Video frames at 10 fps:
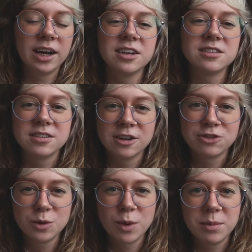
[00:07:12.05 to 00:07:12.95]
I guess
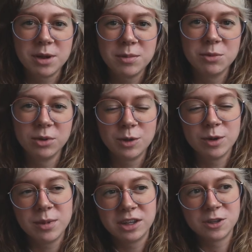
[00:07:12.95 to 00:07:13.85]
essentially what made me really
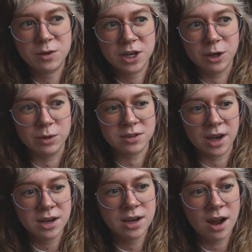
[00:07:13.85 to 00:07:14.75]
want to make this video is
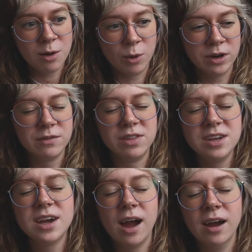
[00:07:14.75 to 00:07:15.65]
I got one of
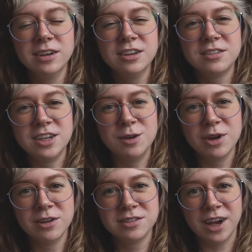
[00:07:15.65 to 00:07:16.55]
the kindest
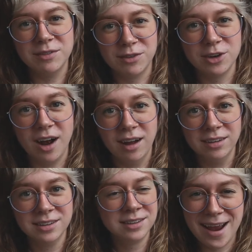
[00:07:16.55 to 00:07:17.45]
emails I've ever gotten,